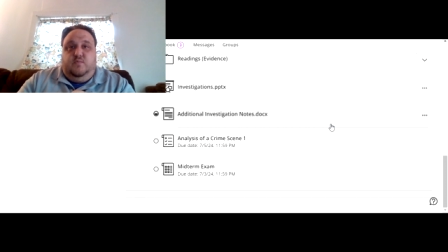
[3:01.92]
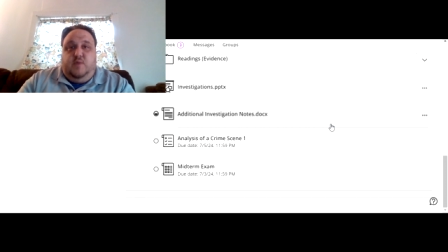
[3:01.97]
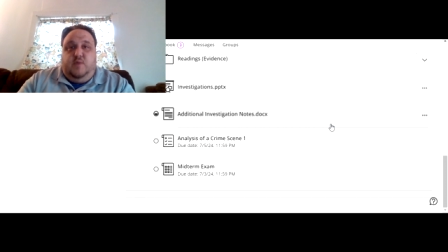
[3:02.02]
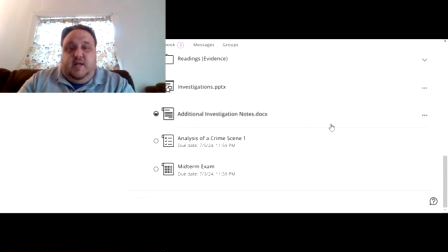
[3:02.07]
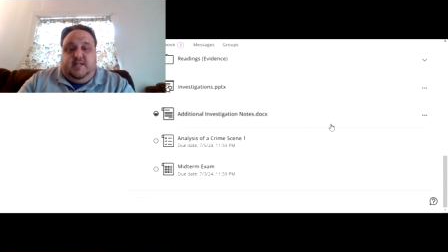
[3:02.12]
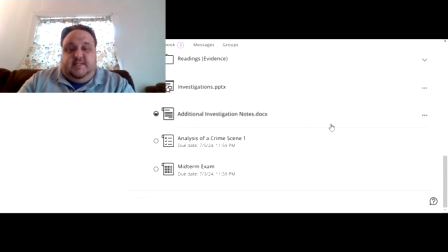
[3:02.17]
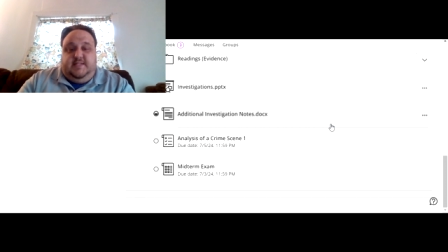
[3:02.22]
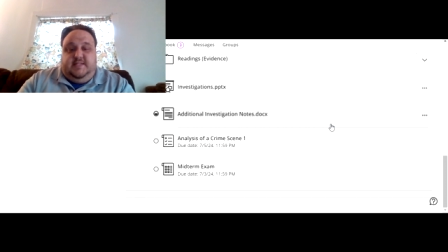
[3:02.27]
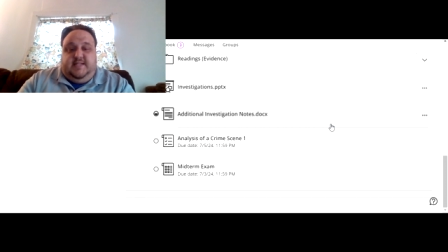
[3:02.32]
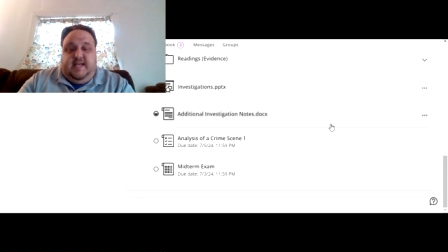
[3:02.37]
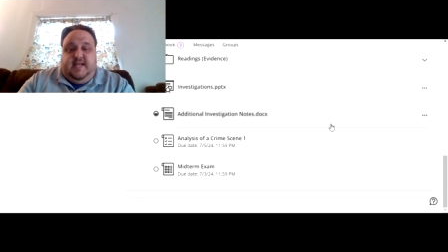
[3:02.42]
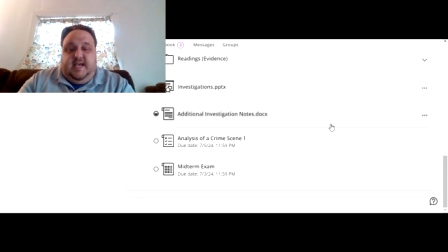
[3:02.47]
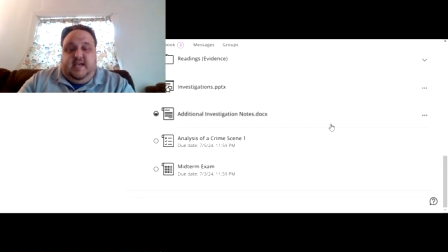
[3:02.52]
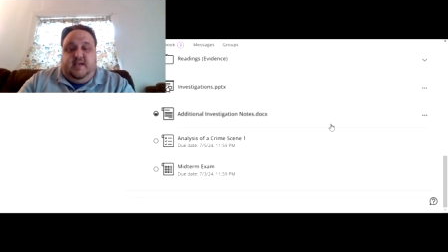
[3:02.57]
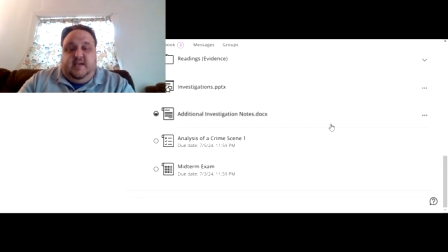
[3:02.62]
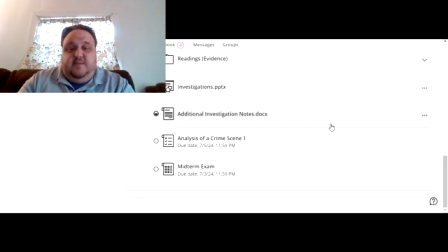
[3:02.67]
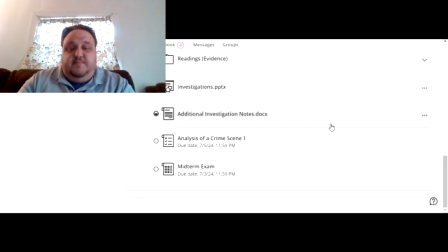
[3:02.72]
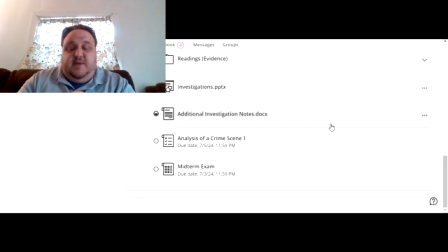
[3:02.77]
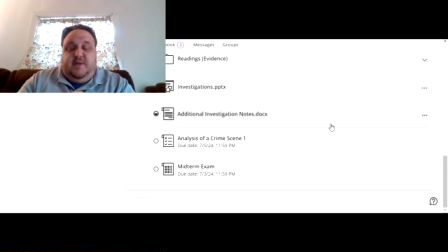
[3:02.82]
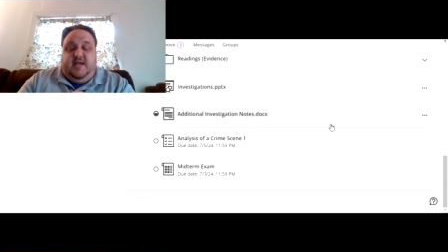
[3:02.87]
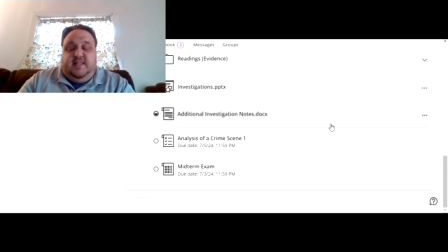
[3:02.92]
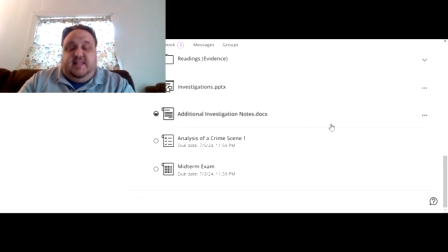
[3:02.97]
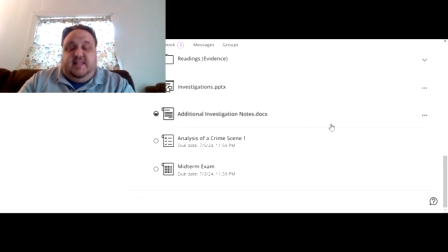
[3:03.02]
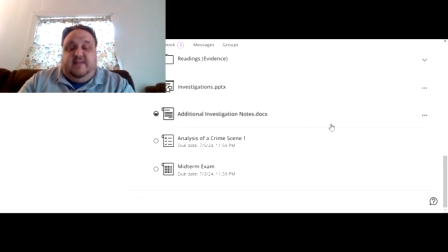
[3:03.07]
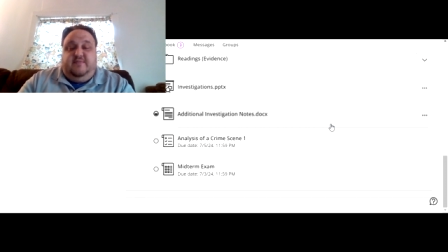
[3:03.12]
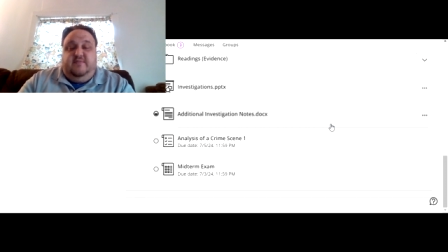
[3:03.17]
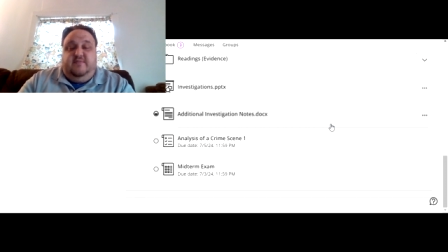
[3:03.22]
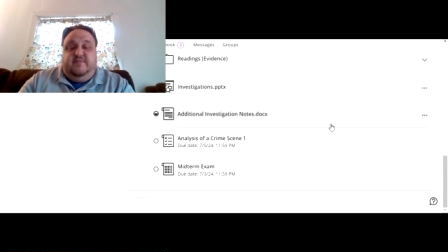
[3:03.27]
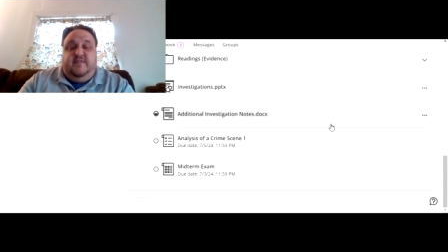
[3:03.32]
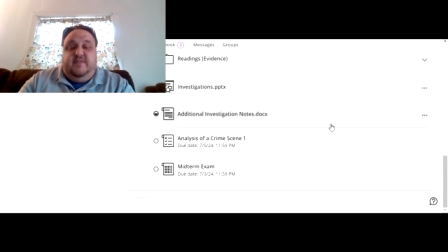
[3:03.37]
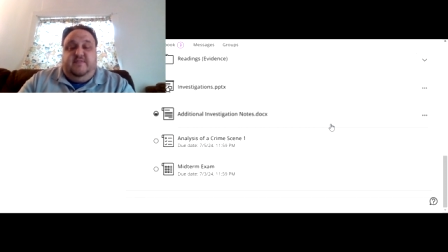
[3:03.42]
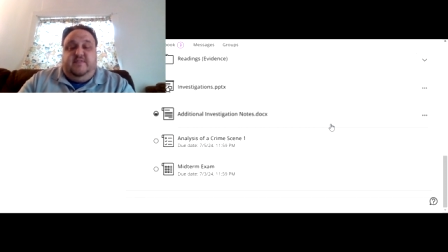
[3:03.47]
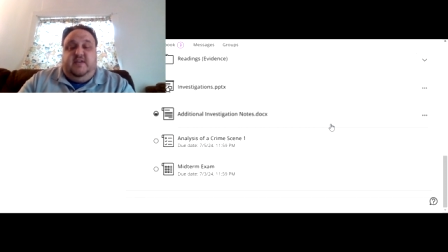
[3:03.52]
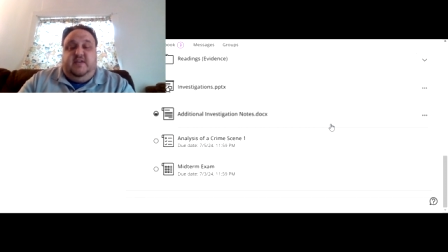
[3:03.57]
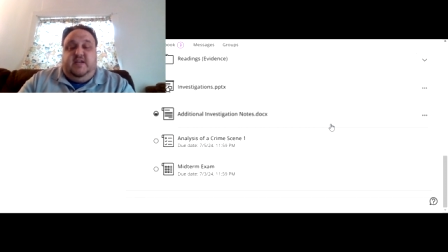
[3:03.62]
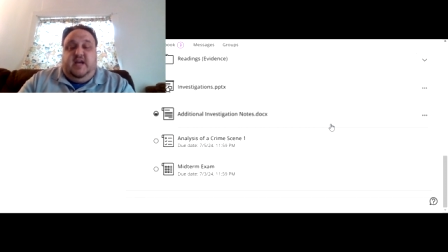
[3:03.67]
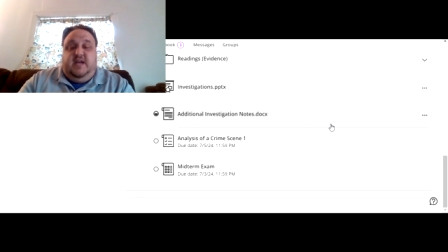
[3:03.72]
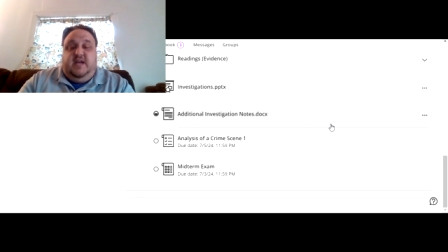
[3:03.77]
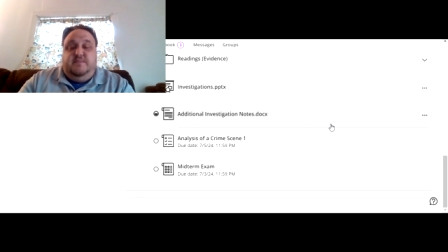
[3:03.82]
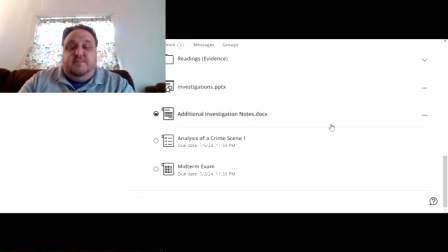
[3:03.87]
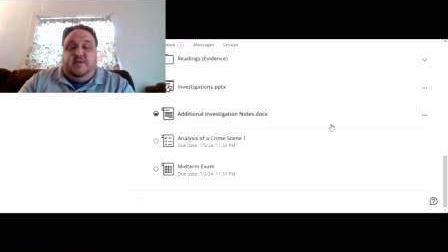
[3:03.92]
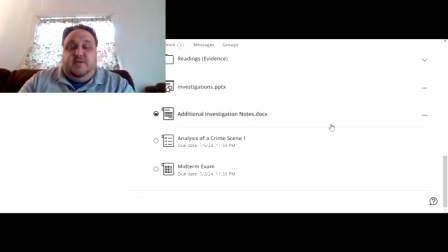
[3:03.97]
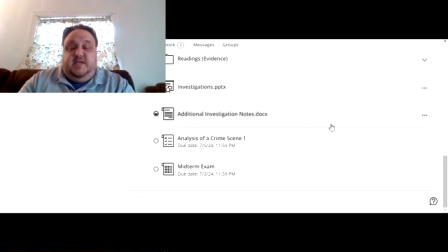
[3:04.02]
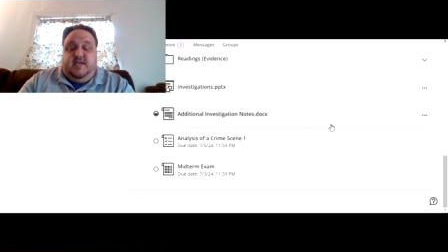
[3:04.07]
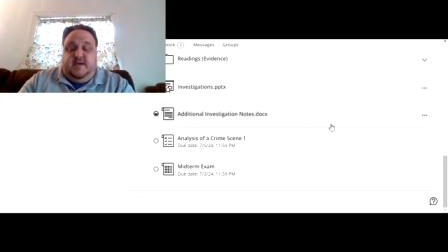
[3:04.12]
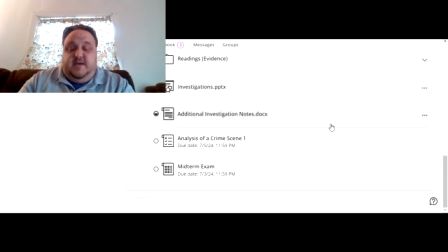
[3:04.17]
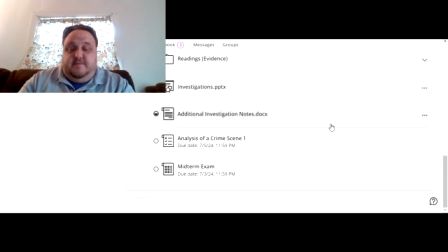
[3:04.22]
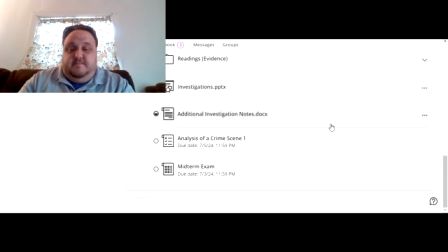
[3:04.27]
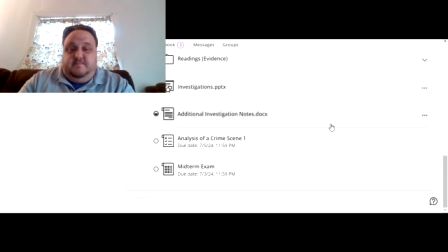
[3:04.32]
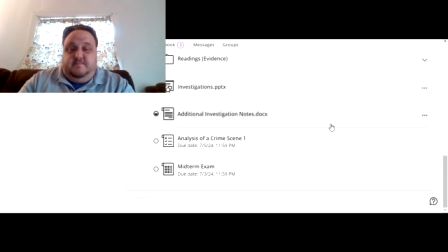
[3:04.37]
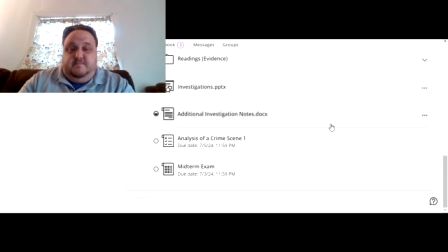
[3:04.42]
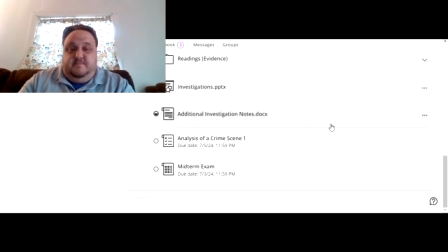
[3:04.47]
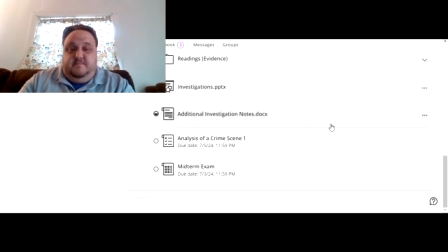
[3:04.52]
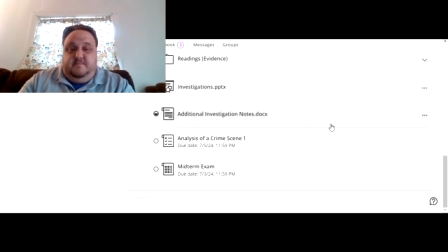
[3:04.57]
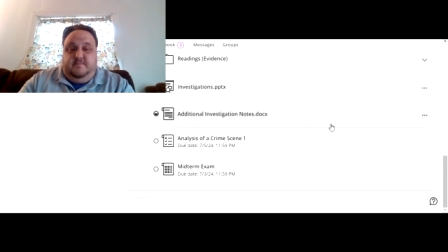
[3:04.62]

Wednesday by 11:59 p.m.